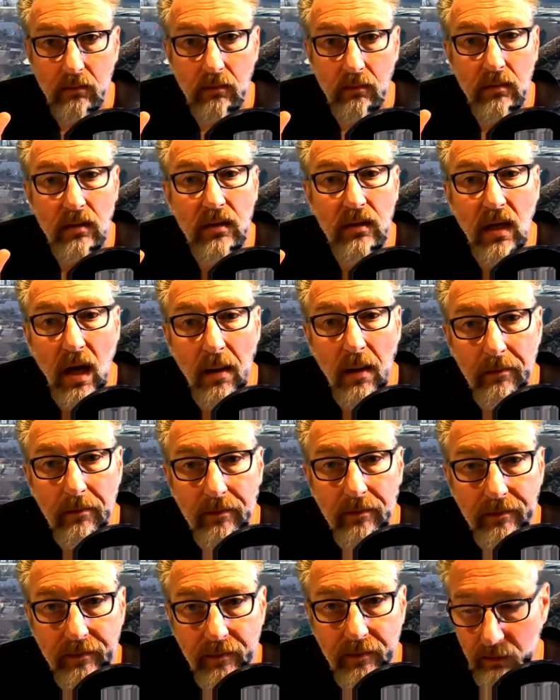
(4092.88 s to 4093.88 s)
some
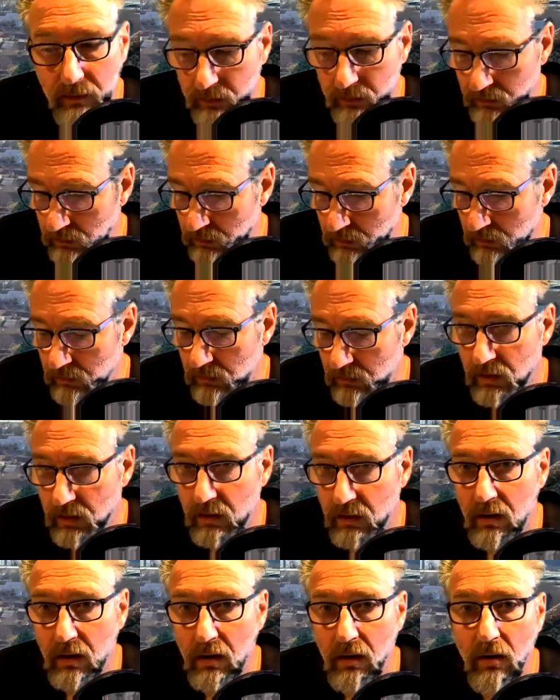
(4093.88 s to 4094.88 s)

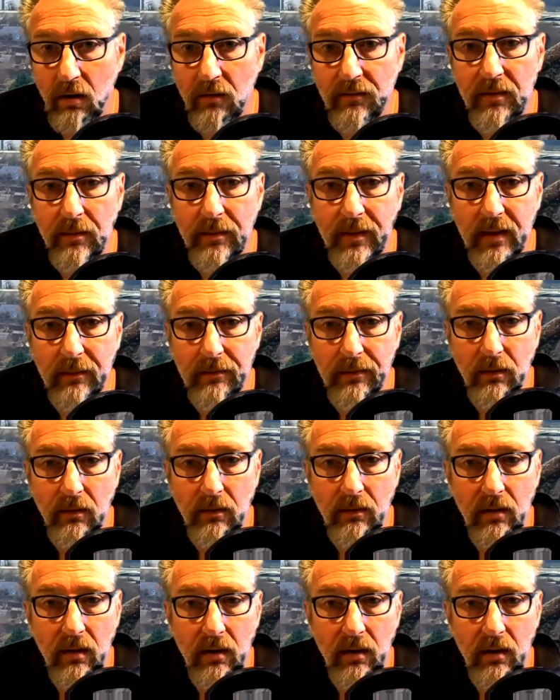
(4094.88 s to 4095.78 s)
of the people